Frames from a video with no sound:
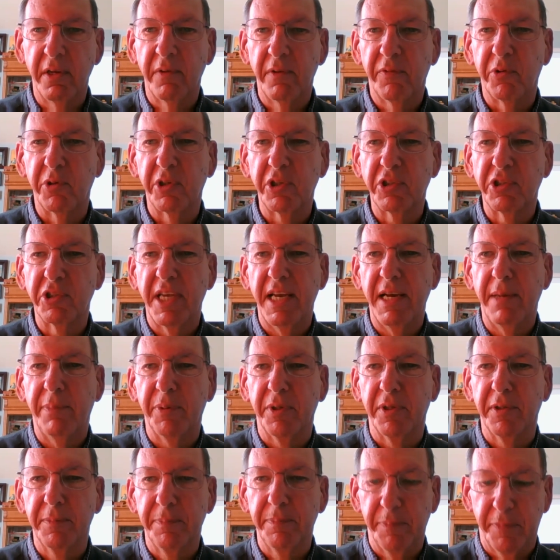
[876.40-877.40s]
For
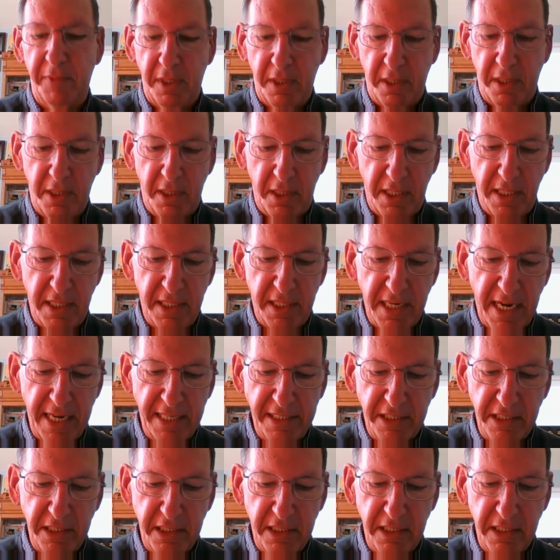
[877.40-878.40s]
example, in
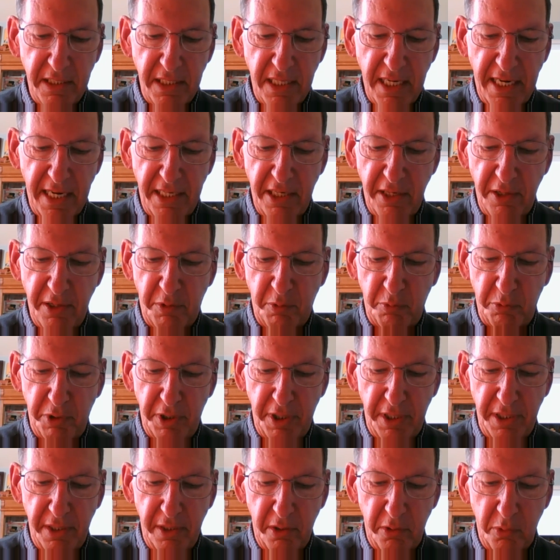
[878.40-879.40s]

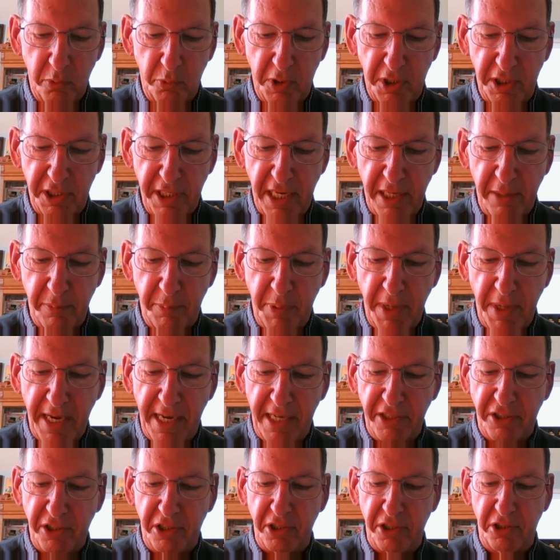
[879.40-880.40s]
1993, we led
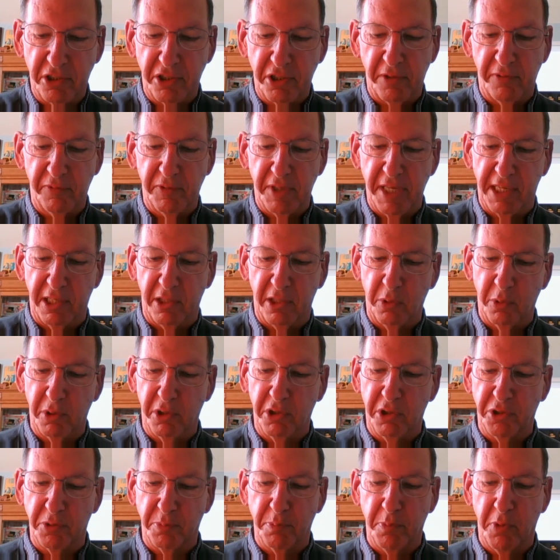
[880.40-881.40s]
passage of
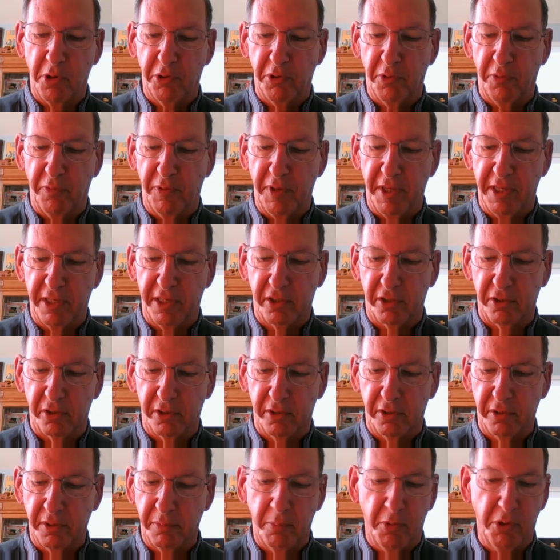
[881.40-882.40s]
Delaware's motor
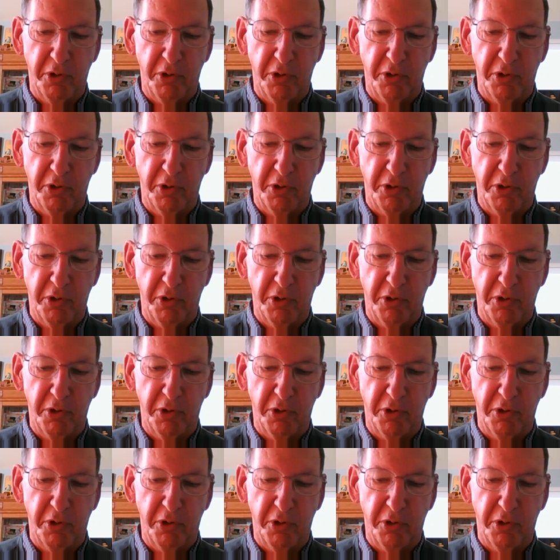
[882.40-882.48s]
voter